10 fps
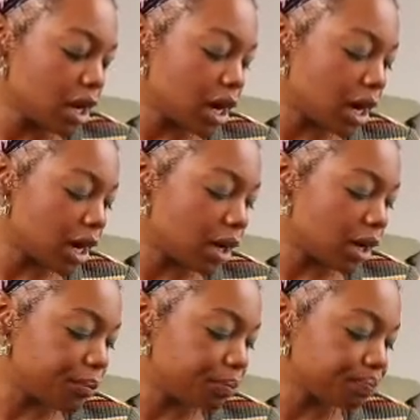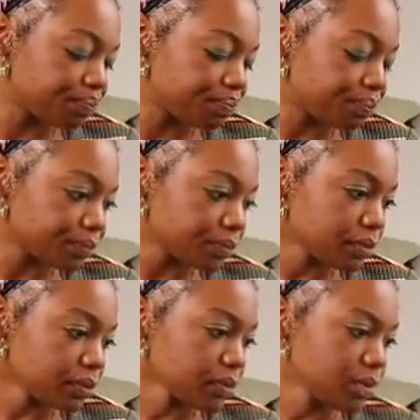
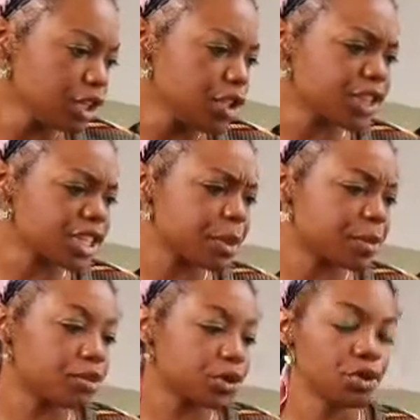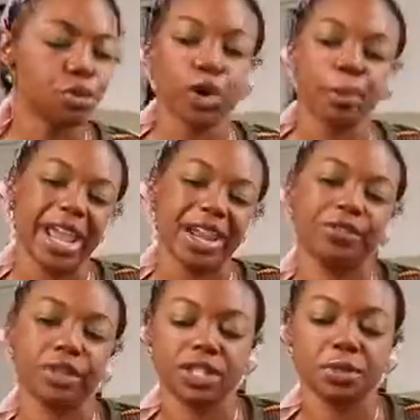you've just been through more
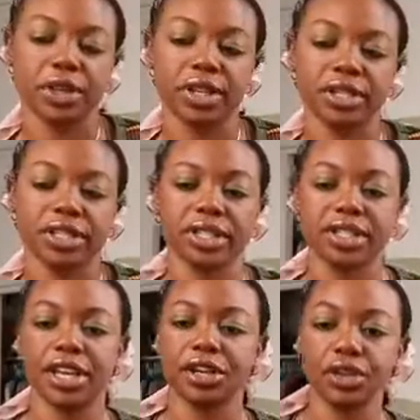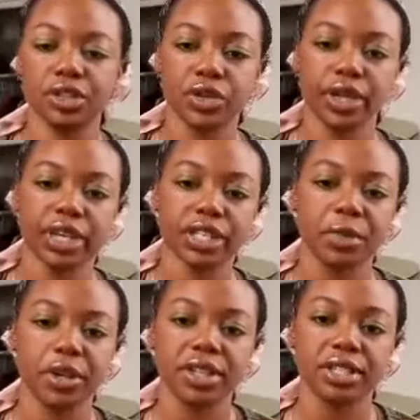painful experiences than nurturing
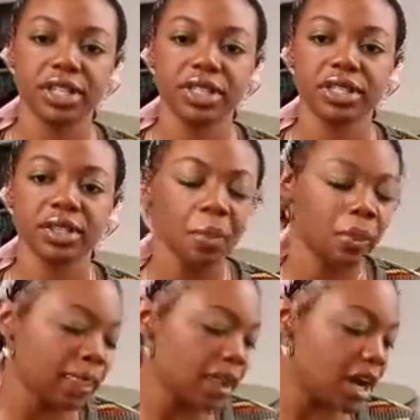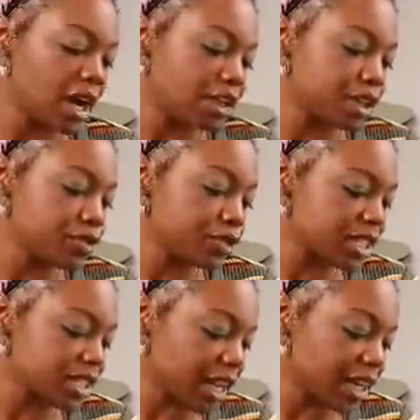experiences. You've
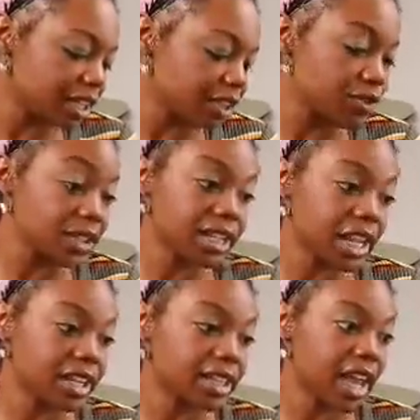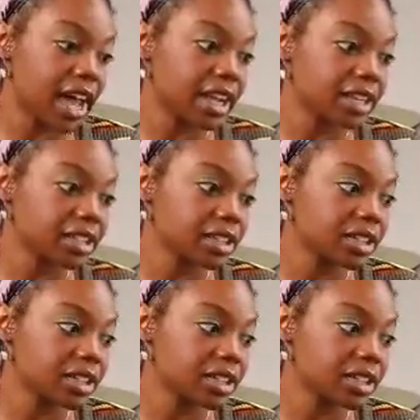decided that,